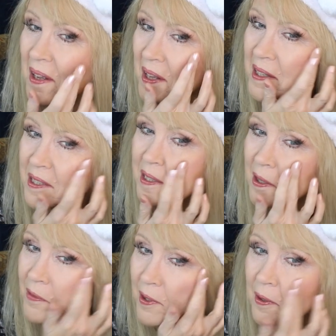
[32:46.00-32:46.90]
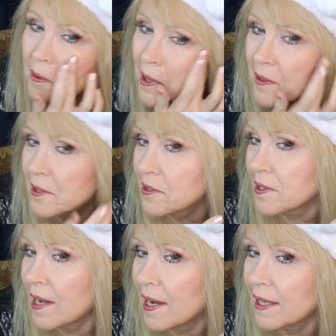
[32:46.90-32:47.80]
Let's see if it'll go on this
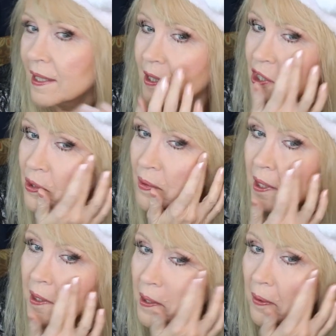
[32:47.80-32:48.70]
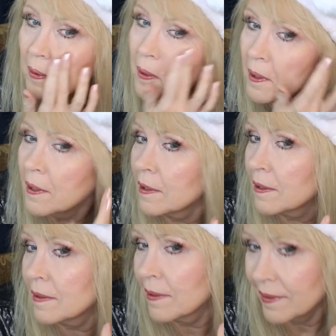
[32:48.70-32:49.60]
side. I got two on here.
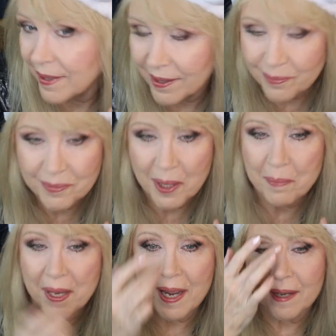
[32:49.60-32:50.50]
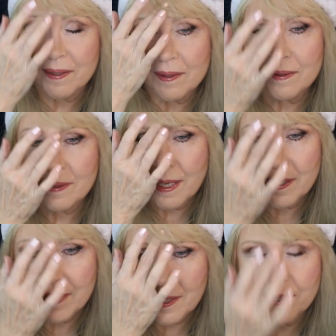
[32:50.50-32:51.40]
Yeah, not bad.
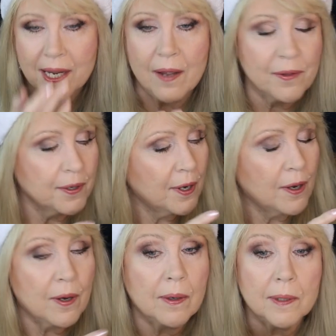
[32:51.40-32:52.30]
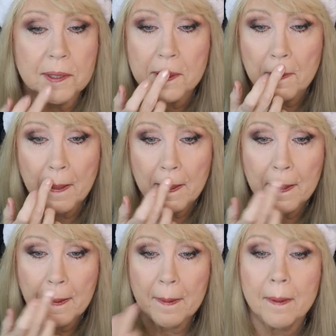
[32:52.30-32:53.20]
And then down the nose, right
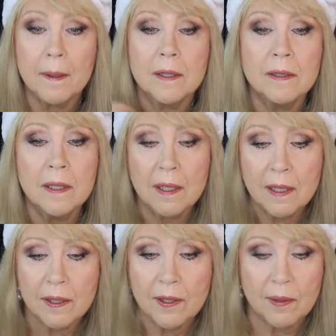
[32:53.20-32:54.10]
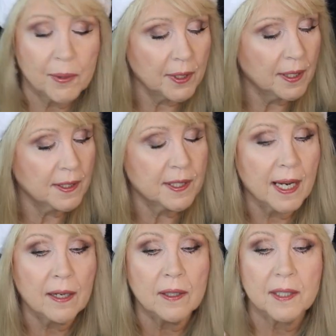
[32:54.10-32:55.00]
here, you can put it in
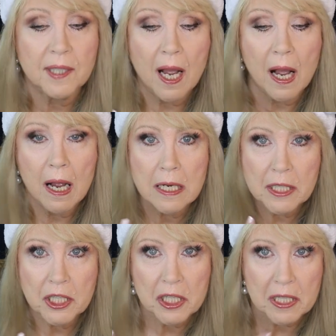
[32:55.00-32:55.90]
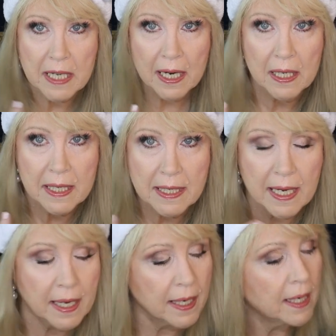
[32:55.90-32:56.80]
décolletage,
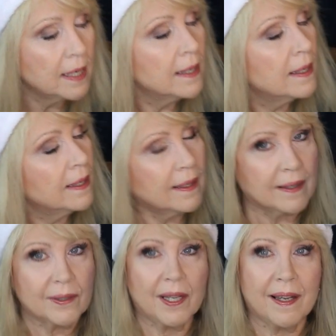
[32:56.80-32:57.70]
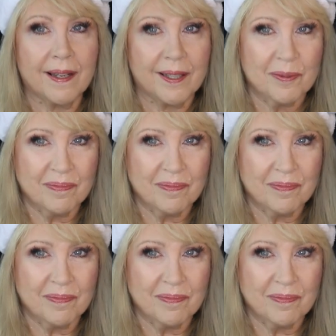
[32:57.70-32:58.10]
décolleté. Okay.